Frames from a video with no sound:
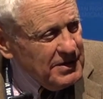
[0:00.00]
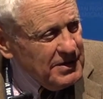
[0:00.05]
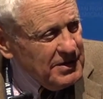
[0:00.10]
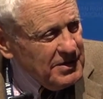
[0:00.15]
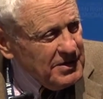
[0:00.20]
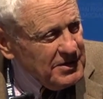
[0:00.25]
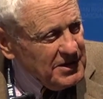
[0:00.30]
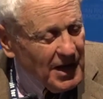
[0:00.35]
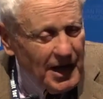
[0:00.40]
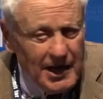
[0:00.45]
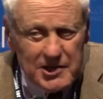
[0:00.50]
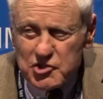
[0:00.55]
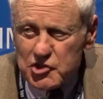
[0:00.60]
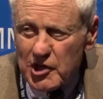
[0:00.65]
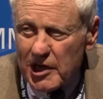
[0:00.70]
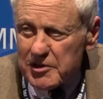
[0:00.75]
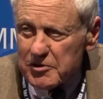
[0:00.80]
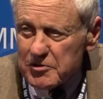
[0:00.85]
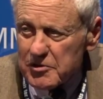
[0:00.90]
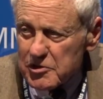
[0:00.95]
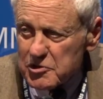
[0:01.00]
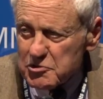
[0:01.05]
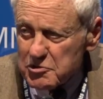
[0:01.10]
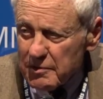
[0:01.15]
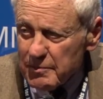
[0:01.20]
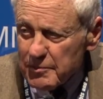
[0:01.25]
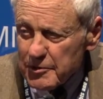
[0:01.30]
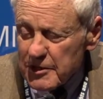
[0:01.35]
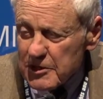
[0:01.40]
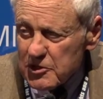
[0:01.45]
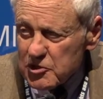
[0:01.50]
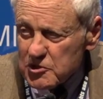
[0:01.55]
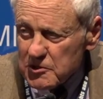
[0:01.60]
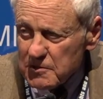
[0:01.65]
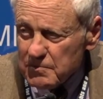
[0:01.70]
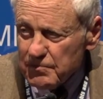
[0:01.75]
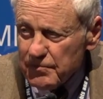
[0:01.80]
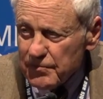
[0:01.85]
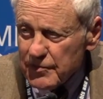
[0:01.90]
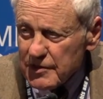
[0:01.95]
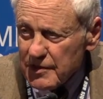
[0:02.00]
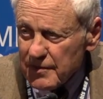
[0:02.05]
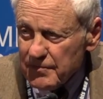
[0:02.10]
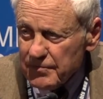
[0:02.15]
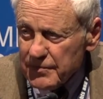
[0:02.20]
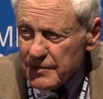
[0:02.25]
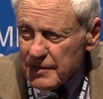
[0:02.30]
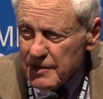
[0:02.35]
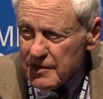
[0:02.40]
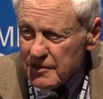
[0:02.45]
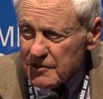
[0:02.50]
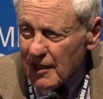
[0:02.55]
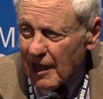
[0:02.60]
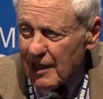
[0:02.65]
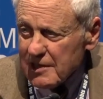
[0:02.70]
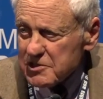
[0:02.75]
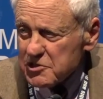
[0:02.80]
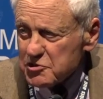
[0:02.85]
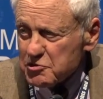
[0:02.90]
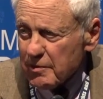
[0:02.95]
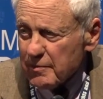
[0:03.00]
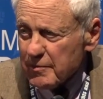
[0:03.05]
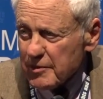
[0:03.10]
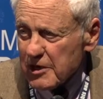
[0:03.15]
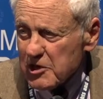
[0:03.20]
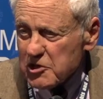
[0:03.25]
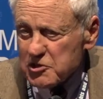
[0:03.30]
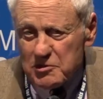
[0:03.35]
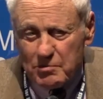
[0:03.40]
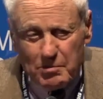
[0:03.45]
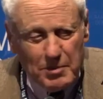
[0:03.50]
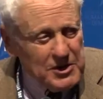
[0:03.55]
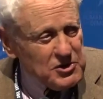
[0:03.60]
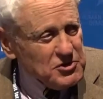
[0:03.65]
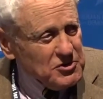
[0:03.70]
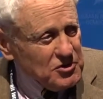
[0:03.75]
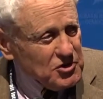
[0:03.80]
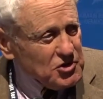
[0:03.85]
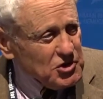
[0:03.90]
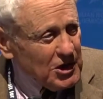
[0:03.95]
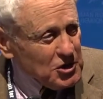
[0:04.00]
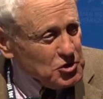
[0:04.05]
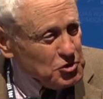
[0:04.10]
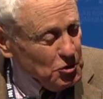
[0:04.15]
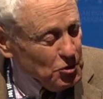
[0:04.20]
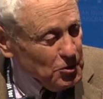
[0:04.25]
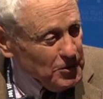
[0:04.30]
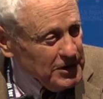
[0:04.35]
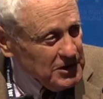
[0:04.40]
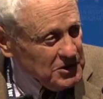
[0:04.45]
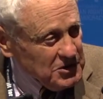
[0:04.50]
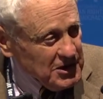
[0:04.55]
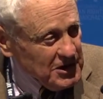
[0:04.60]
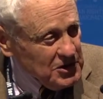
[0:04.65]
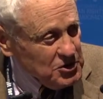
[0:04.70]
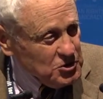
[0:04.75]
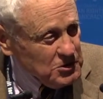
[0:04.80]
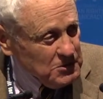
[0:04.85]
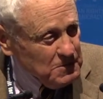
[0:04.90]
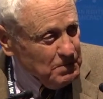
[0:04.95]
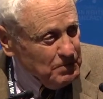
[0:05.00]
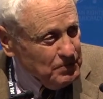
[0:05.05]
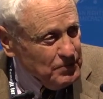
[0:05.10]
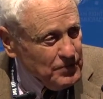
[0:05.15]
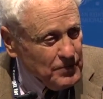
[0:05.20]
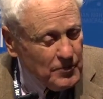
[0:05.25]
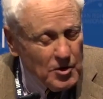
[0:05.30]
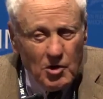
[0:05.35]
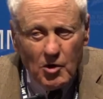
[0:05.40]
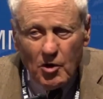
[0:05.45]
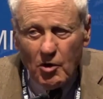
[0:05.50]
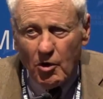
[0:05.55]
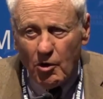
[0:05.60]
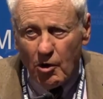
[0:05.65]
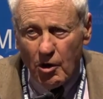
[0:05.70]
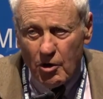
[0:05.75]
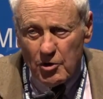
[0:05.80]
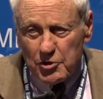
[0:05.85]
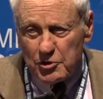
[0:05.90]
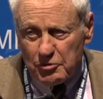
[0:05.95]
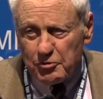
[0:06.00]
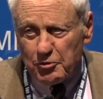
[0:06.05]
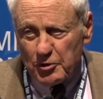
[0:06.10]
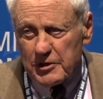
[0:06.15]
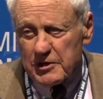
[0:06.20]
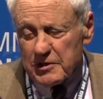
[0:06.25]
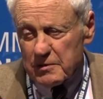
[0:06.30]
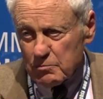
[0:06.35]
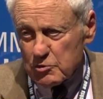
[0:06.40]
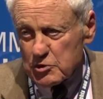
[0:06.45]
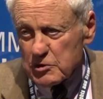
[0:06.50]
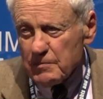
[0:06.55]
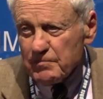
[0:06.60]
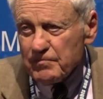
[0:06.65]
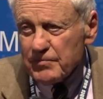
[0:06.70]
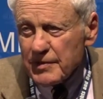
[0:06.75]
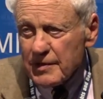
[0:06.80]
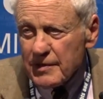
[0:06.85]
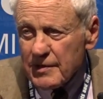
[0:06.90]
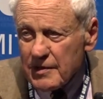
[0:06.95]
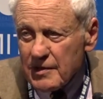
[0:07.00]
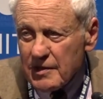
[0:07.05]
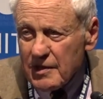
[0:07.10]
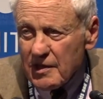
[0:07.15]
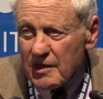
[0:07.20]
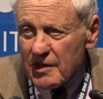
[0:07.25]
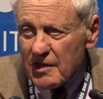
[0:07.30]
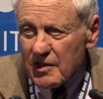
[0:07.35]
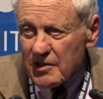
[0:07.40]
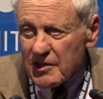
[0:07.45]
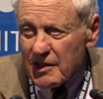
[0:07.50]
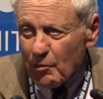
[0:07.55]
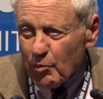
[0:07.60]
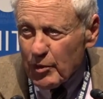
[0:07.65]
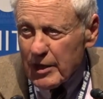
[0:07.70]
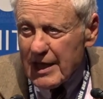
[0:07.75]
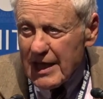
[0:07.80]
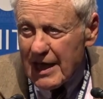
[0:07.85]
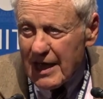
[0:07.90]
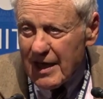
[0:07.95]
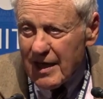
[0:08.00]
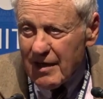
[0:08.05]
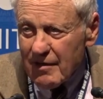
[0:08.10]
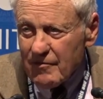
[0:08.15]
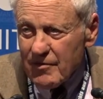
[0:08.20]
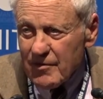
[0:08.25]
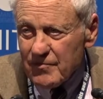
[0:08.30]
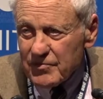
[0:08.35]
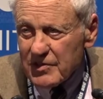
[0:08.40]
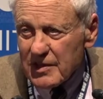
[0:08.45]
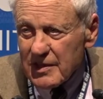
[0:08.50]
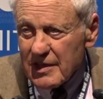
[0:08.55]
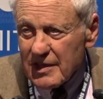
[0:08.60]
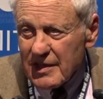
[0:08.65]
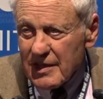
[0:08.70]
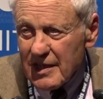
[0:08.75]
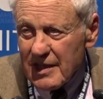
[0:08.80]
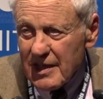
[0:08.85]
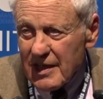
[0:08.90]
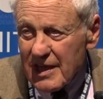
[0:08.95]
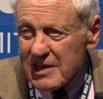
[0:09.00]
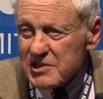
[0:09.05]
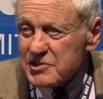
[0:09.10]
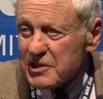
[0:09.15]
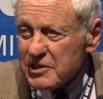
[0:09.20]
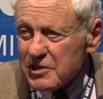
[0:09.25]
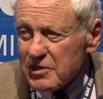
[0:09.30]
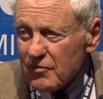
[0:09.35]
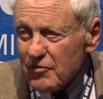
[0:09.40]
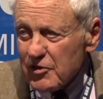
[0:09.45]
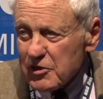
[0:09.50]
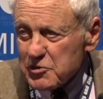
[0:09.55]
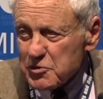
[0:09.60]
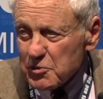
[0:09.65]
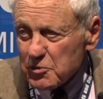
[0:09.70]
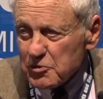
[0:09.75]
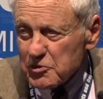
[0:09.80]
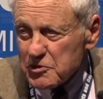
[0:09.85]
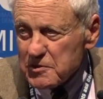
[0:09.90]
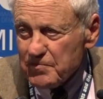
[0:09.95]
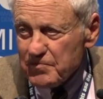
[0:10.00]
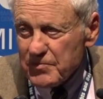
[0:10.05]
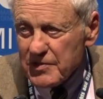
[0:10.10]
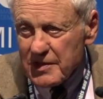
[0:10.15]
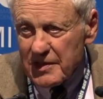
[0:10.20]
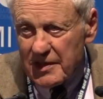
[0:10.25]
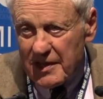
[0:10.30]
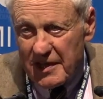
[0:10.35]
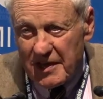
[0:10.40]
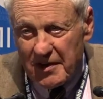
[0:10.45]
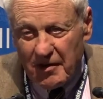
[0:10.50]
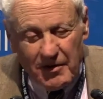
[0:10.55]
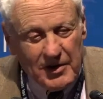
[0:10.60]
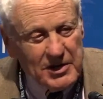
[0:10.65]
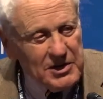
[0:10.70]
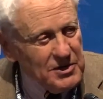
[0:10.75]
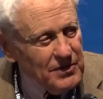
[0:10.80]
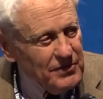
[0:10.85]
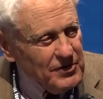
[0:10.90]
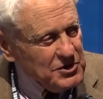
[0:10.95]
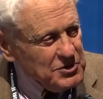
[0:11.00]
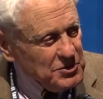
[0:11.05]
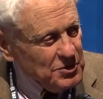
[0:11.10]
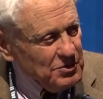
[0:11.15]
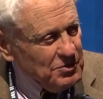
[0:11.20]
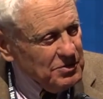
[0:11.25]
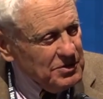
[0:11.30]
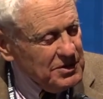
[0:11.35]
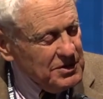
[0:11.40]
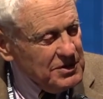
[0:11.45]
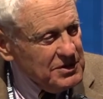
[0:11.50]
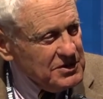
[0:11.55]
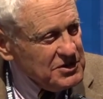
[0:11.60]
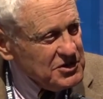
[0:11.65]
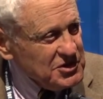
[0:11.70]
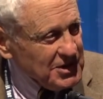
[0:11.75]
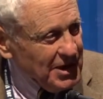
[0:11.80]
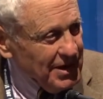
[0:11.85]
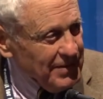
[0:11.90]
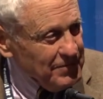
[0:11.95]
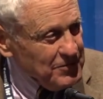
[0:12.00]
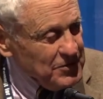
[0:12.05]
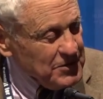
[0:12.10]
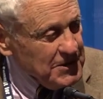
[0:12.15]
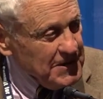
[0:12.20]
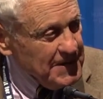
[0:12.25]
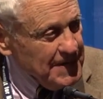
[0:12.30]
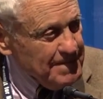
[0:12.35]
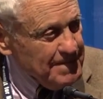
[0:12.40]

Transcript: non-gender discrimination, non-discrimination based on sexual orientation, all the freedoms that we have as individuals in our individual sovereignty.